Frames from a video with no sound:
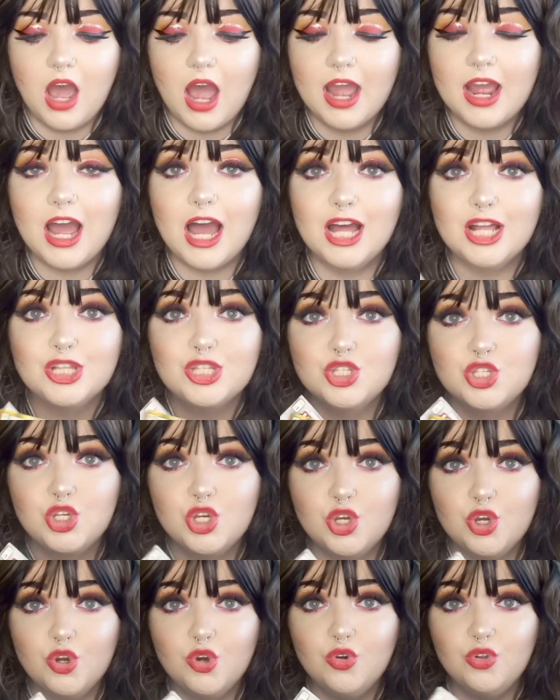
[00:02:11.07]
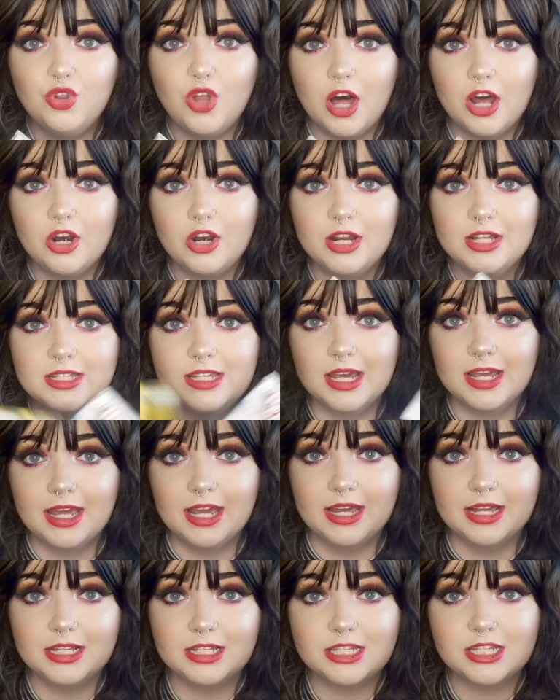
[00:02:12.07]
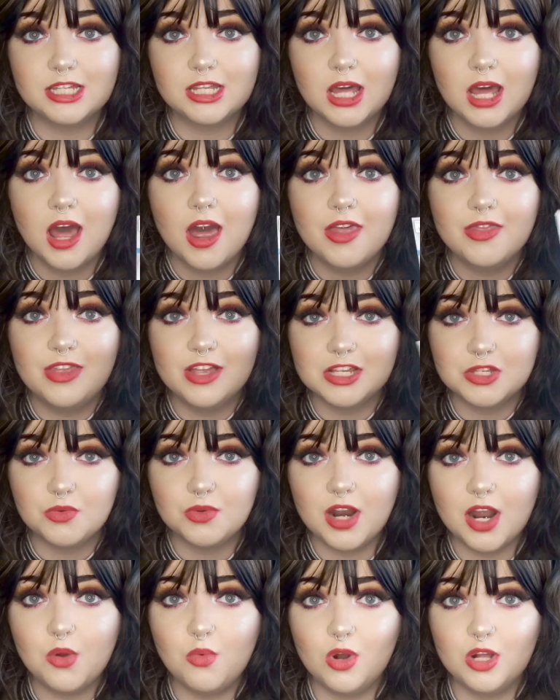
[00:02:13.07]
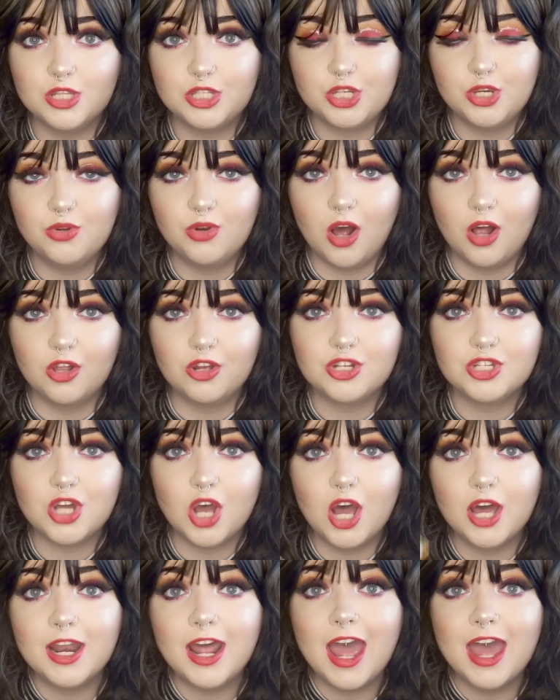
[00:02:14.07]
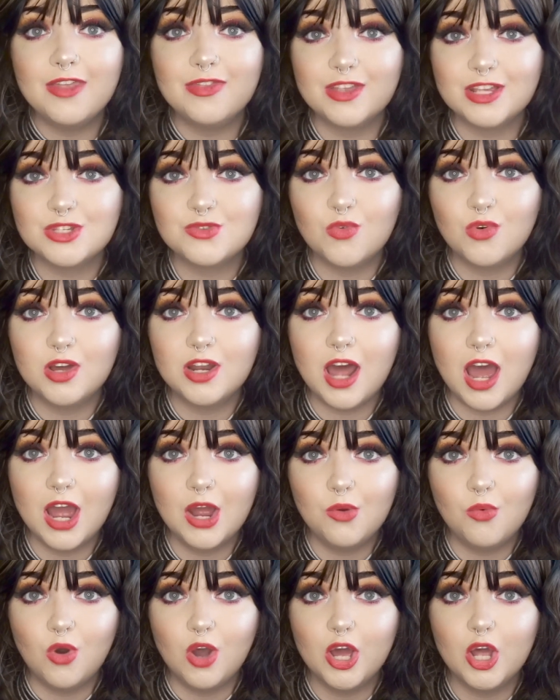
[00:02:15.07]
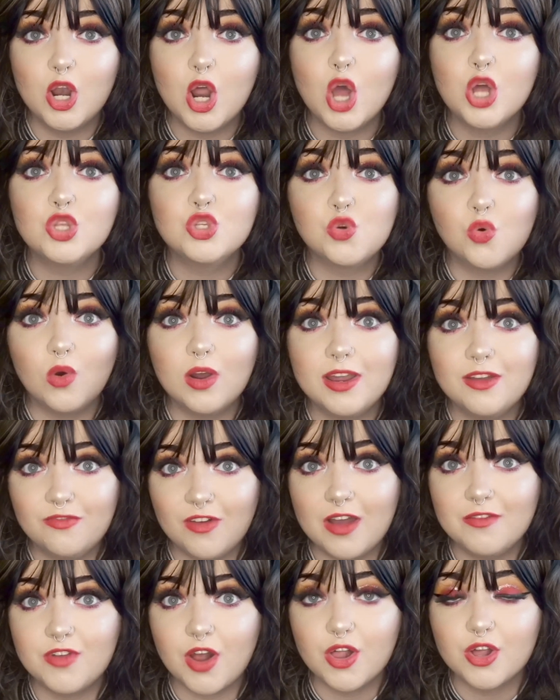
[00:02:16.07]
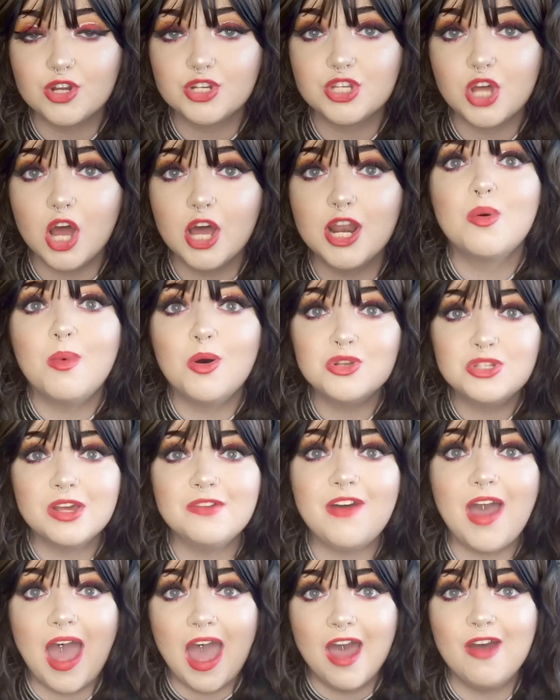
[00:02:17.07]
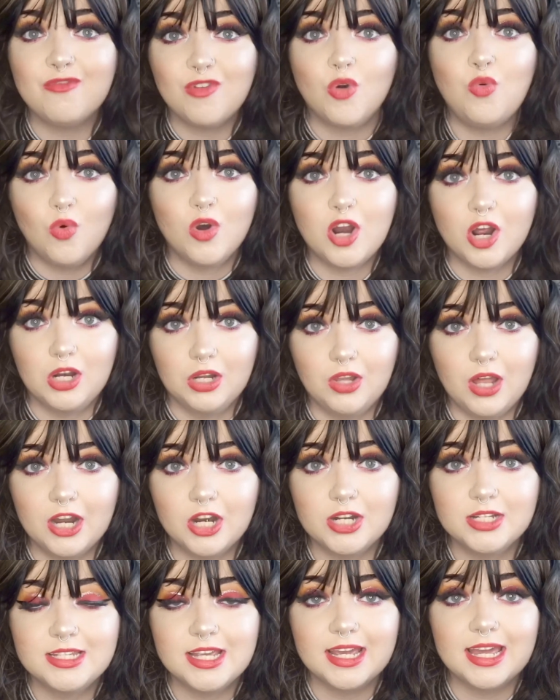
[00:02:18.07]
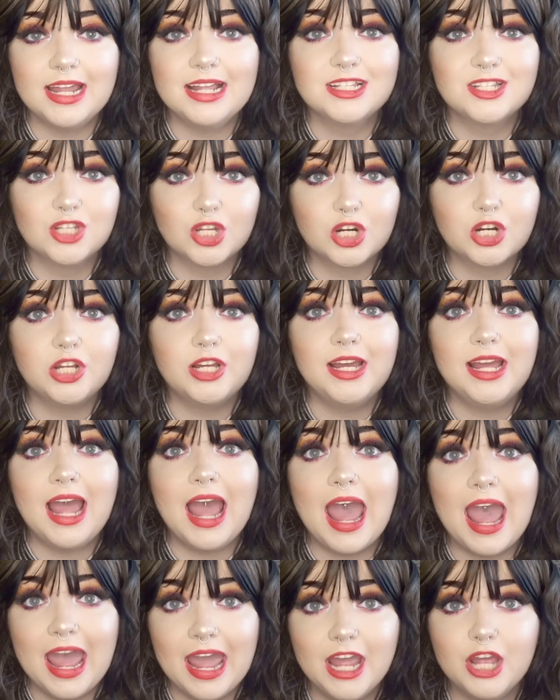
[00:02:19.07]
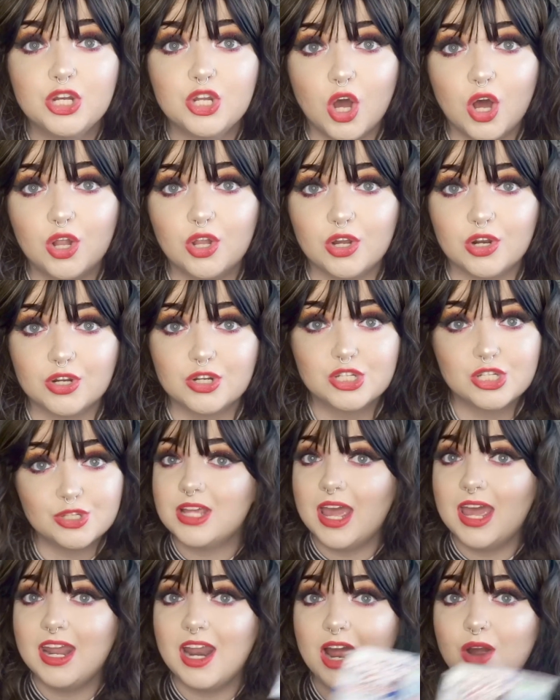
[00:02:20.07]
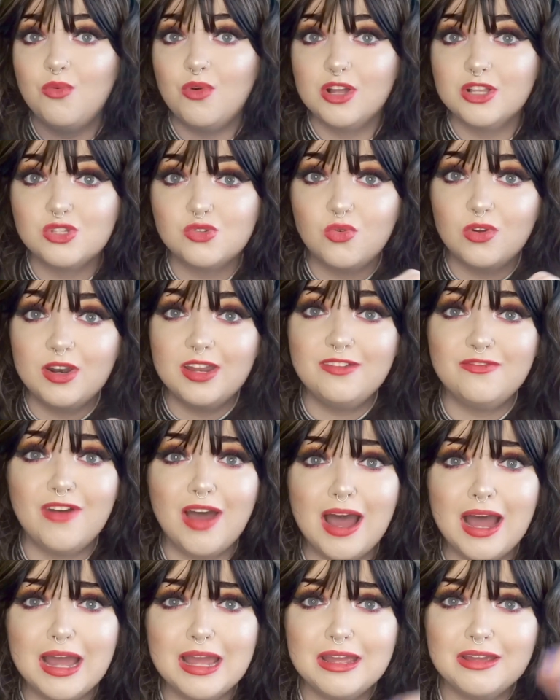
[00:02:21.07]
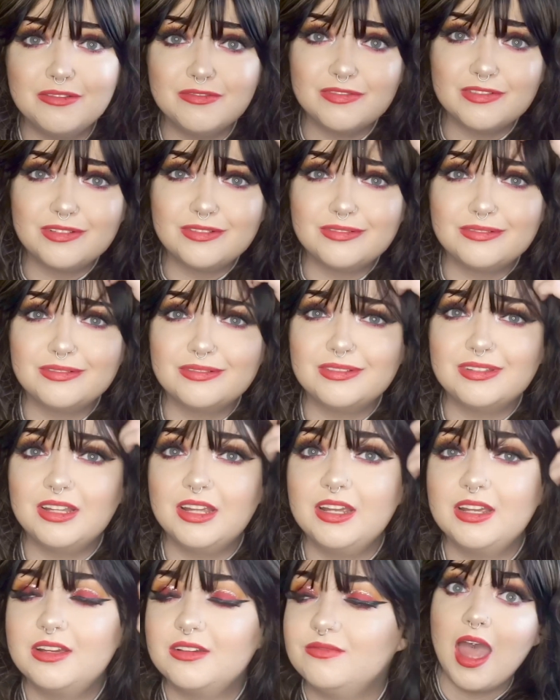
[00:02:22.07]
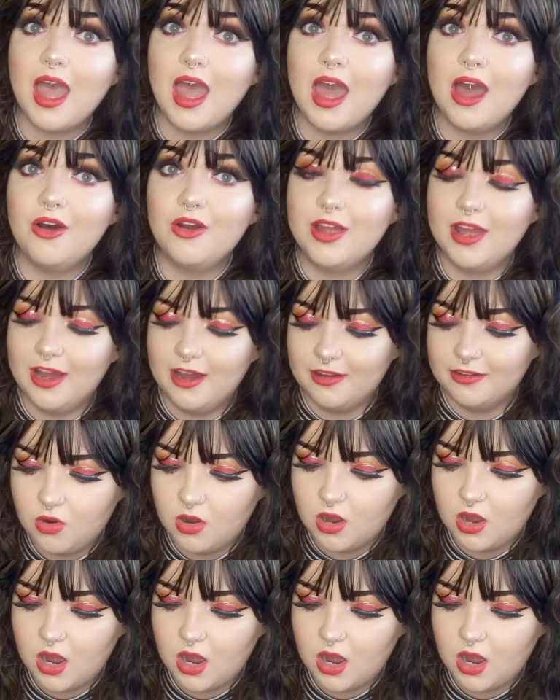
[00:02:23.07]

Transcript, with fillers: I got two lottery tickets. This one I won $2 on and this one I won $25 on. Most I've ever won on a lottery ticket is literally $8 and I won 25 Like, hell yeah.